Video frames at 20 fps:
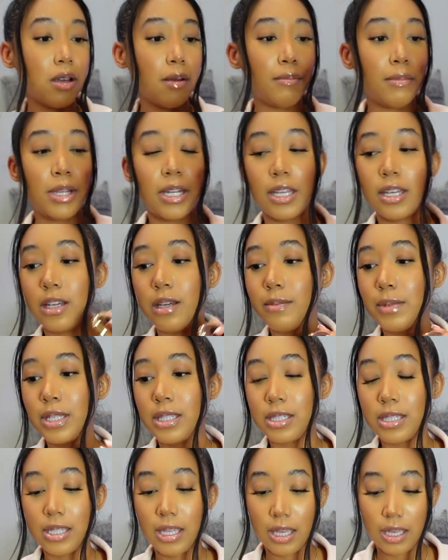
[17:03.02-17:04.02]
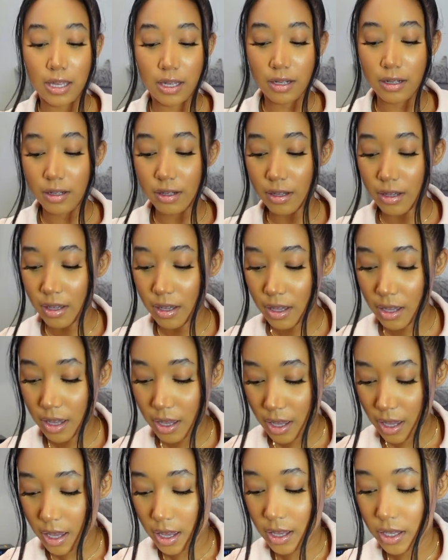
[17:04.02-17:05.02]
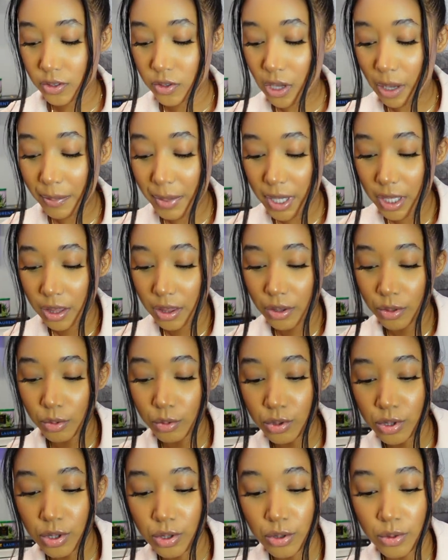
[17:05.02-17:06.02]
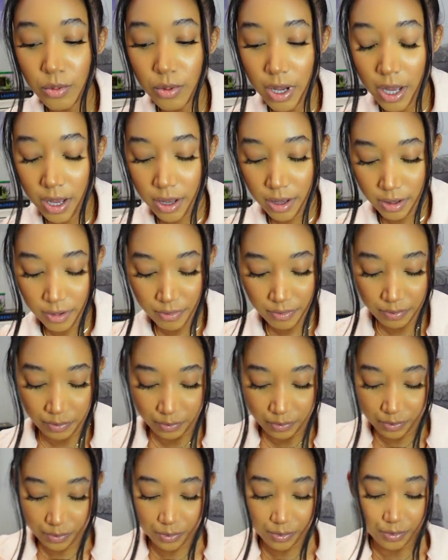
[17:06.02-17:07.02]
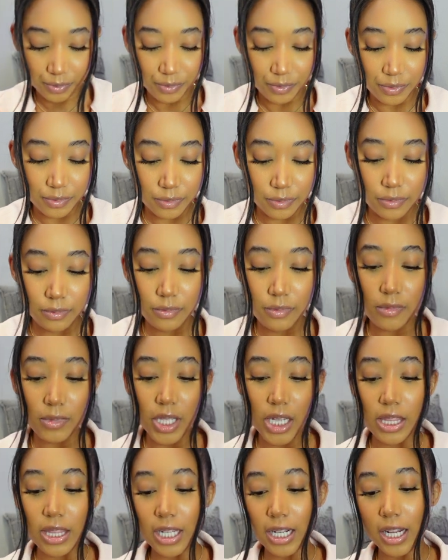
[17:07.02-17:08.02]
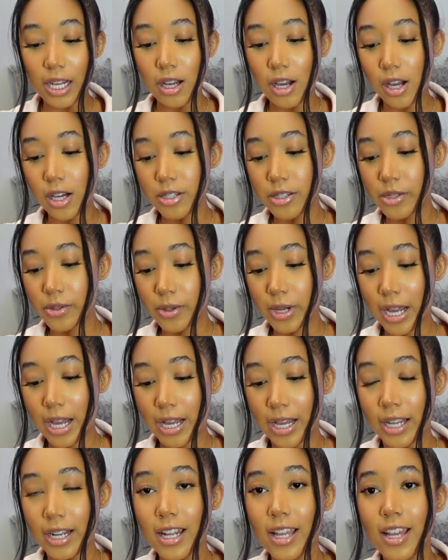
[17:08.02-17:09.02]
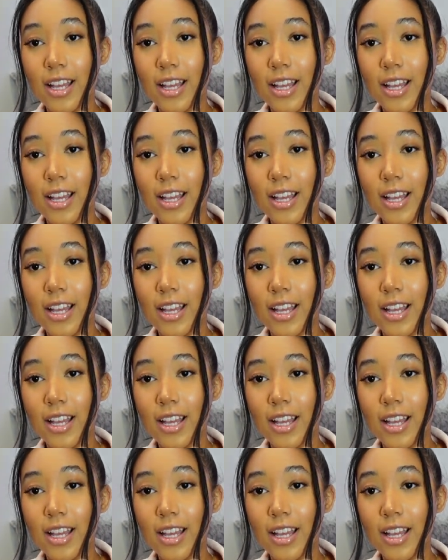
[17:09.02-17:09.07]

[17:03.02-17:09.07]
medium and tan. So I picked those two up. Then I also got,